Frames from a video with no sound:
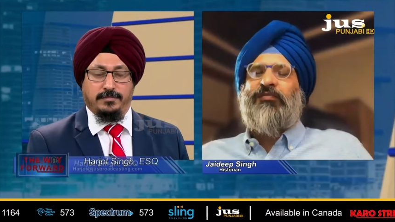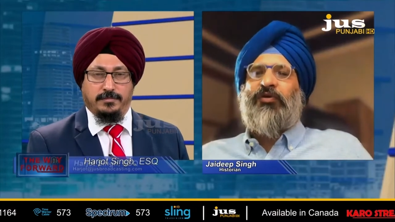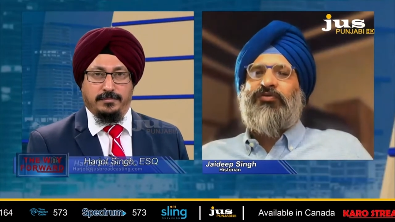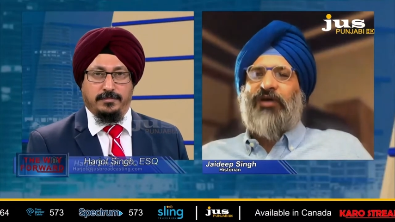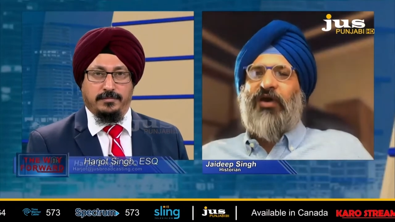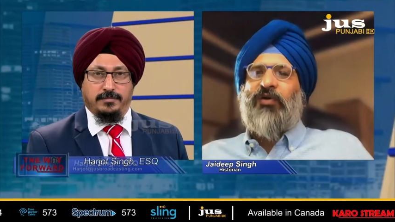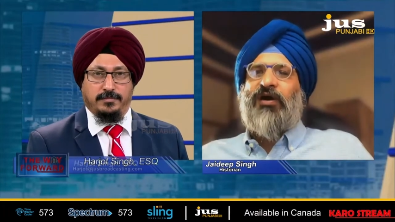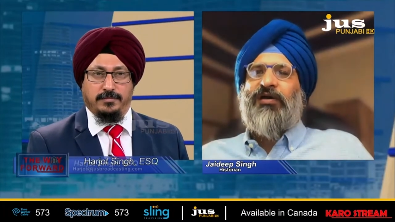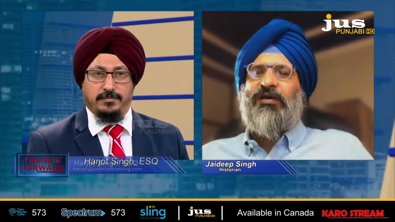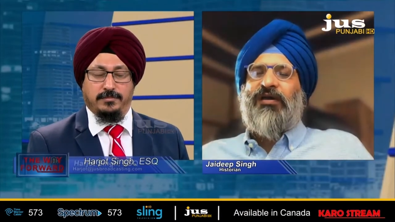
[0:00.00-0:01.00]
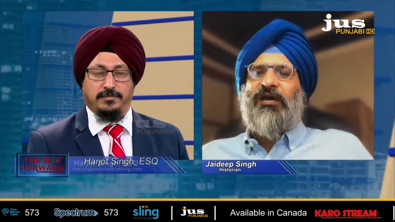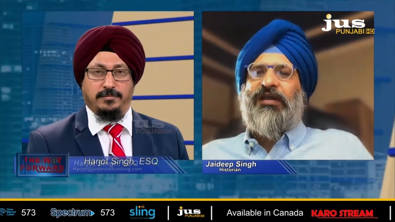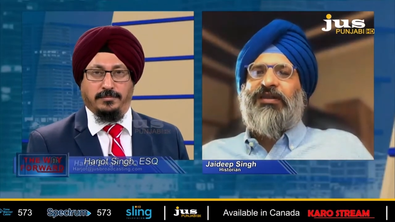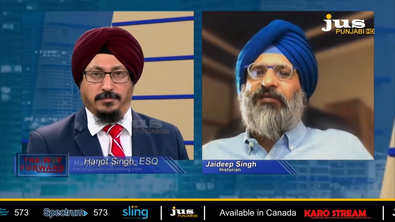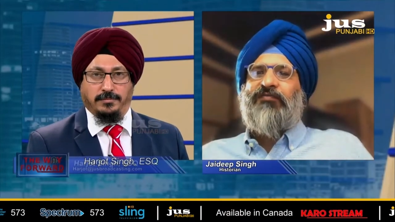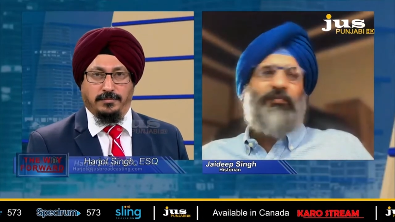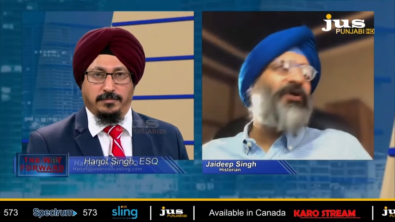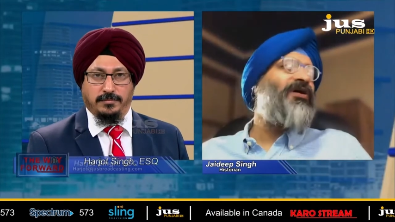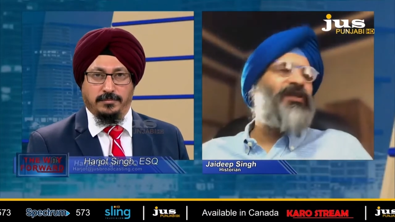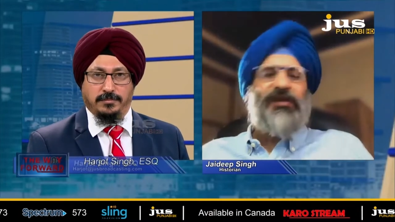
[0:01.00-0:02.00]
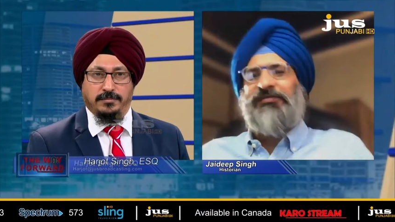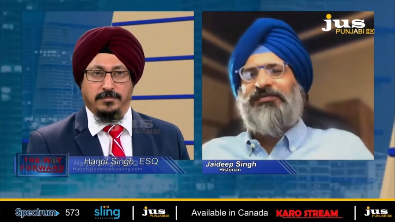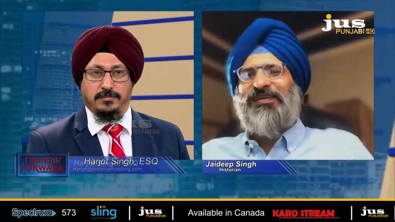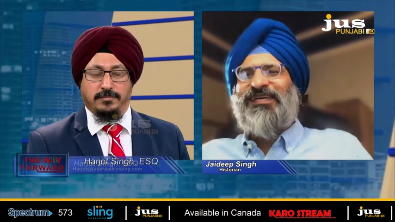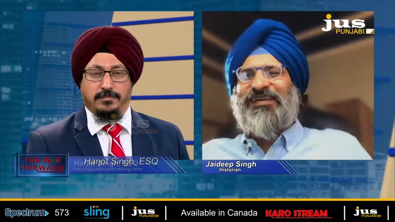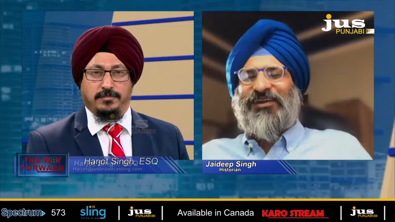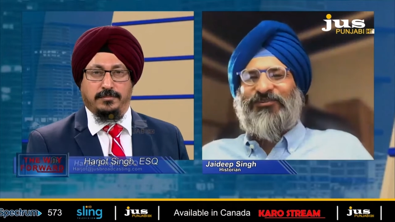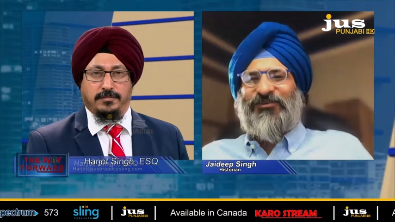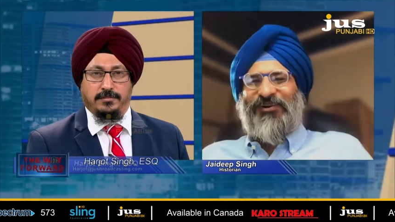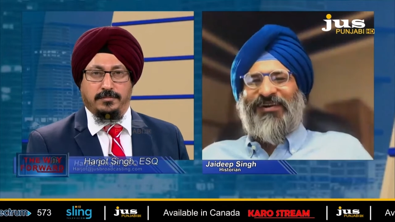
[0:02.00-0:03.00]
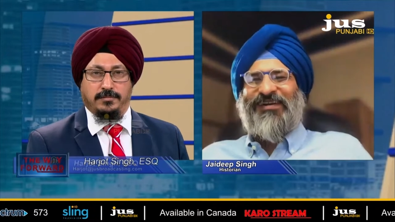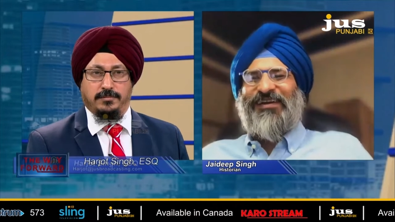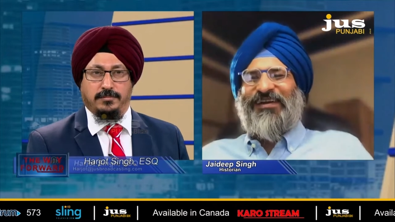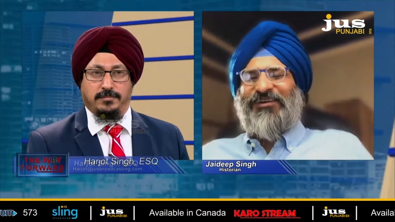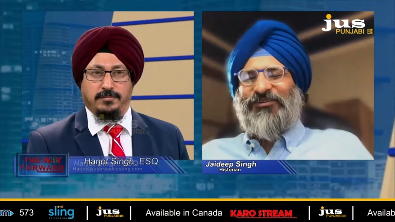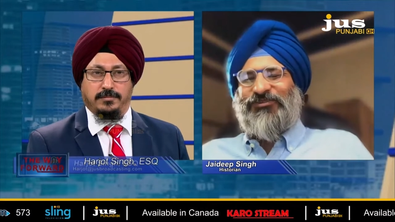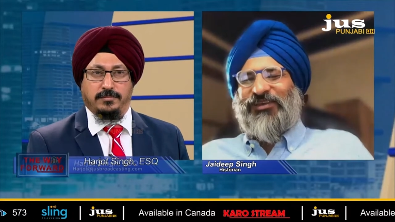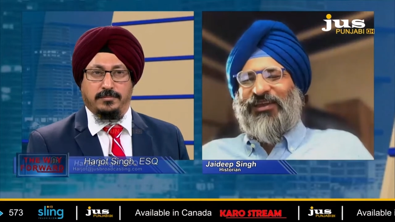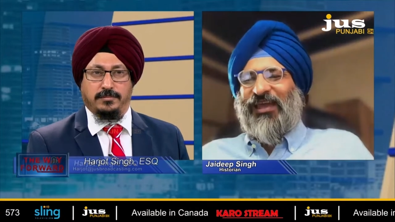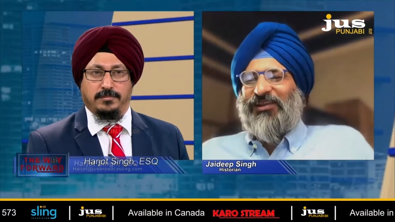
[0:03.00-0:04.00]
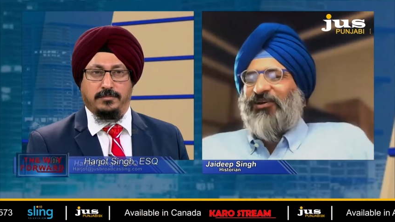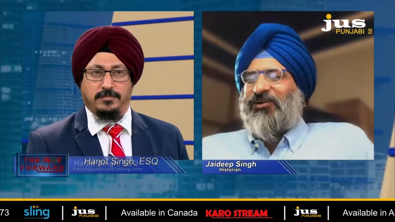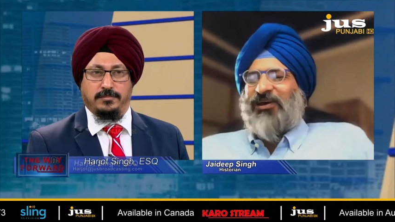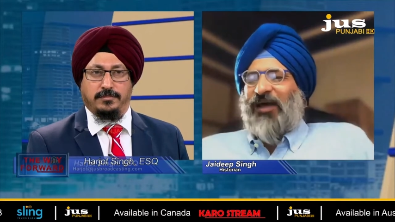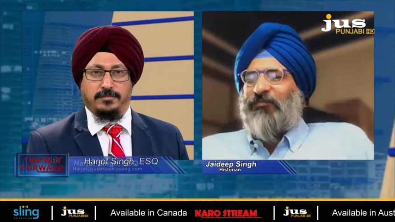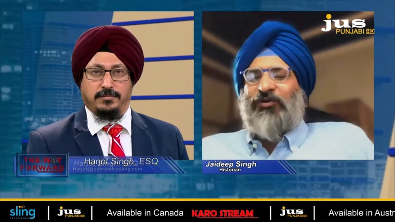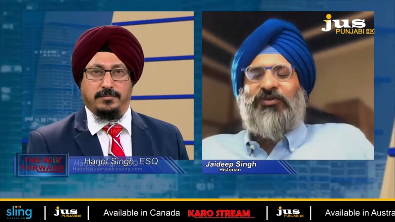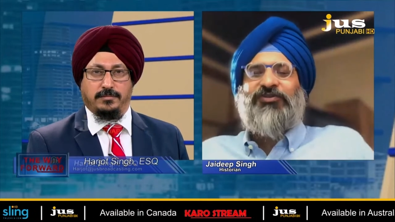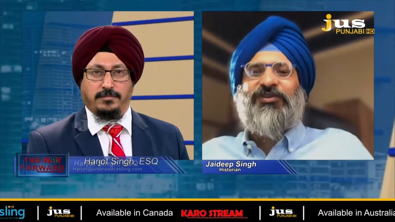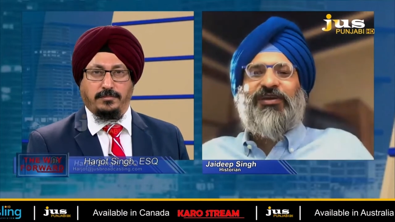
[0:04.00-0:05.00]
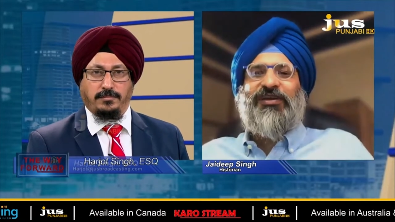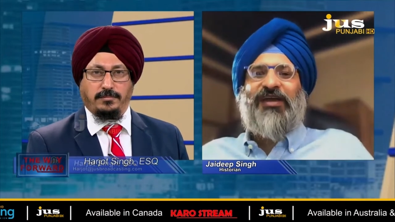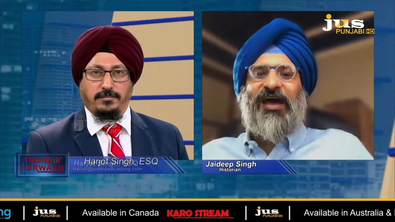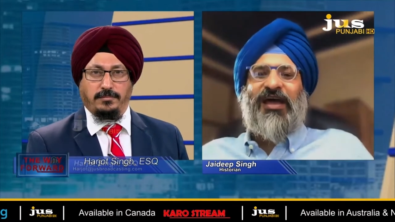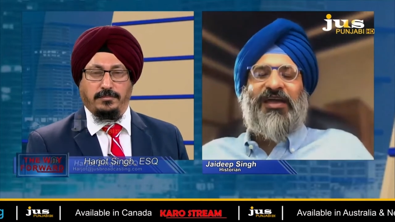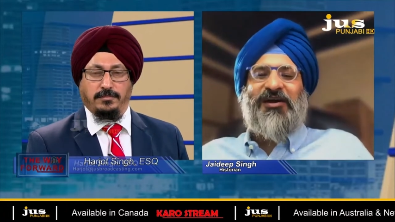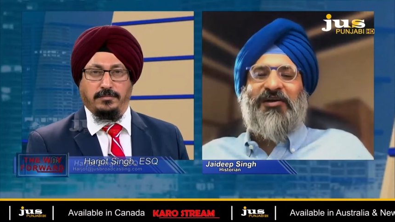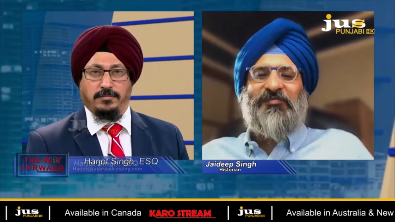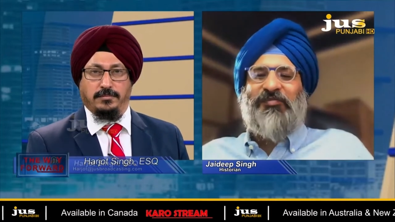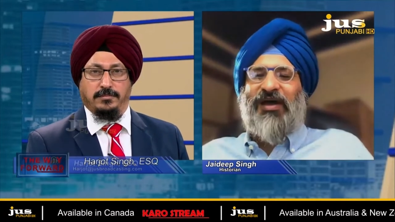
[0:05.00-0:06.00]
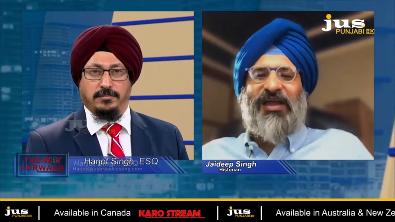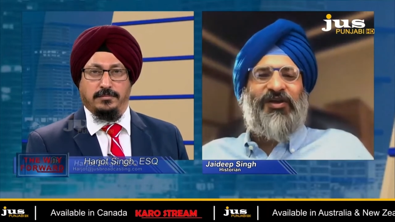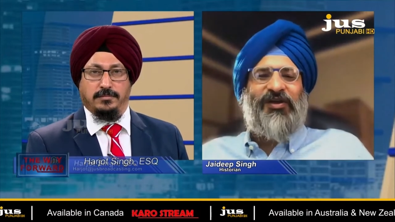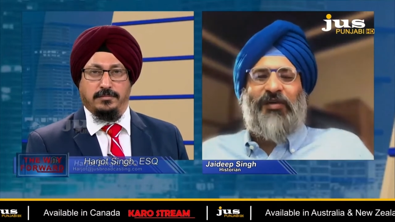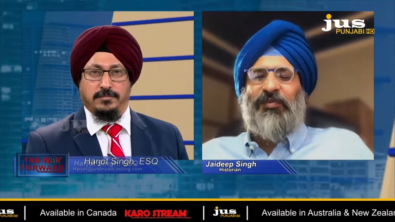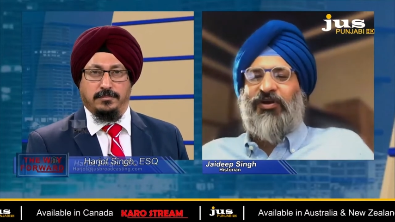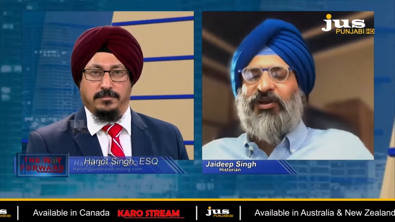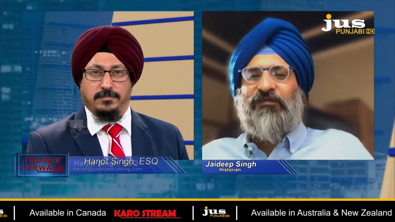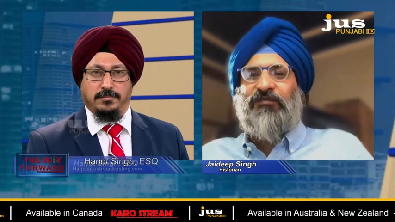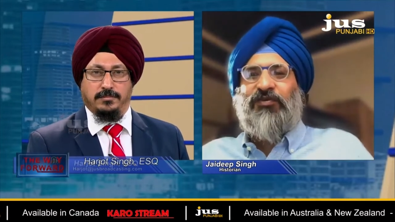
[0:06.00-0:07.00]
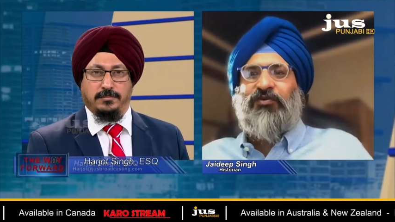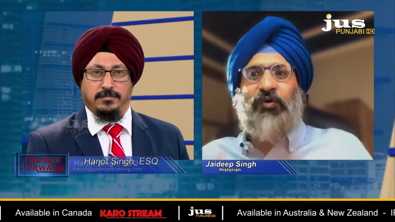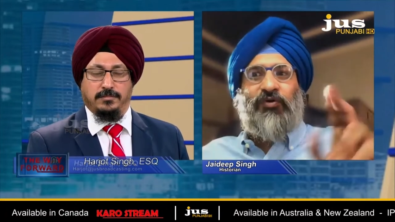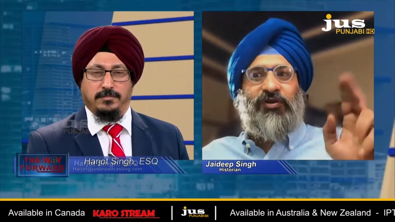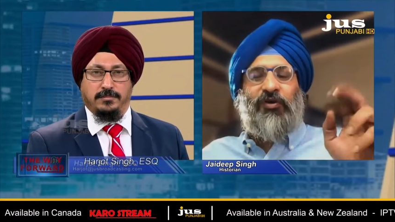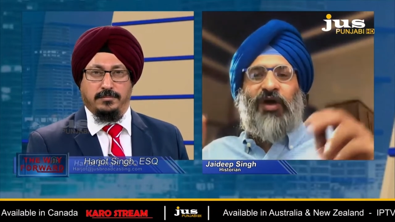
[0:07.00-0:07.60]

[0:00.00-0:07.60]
Speaker 1: named Ozawa hmm. from Berkeley, next door, who said, "Hey, look, I'm Christian. I um, I American food, quote, you know,